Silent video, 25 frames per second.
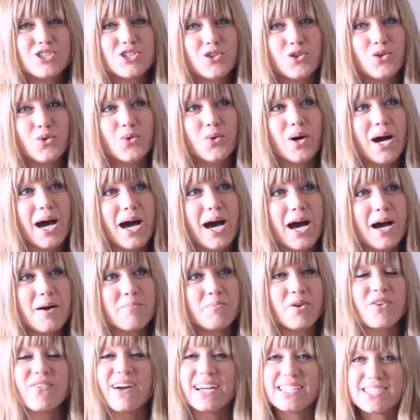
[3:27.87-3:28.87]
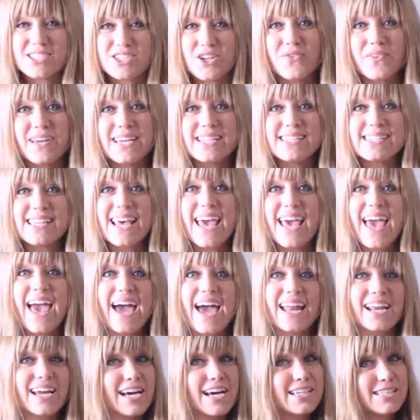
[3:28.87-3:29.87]
to um, provide service
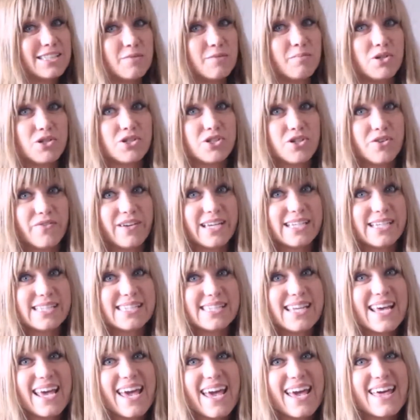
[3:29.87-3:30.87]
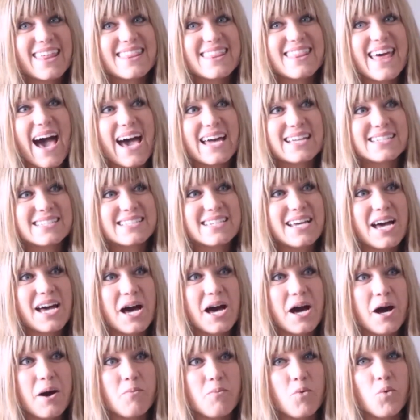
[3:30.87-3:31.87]
and customer service that
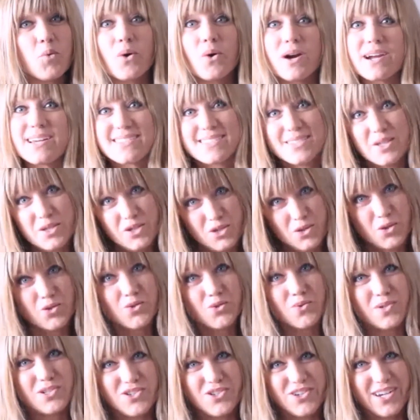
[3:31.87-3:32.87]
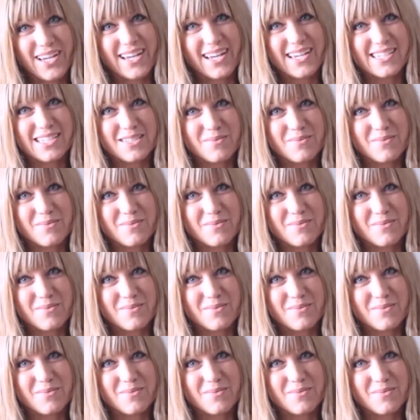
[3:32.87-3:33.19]
um, warrants those returning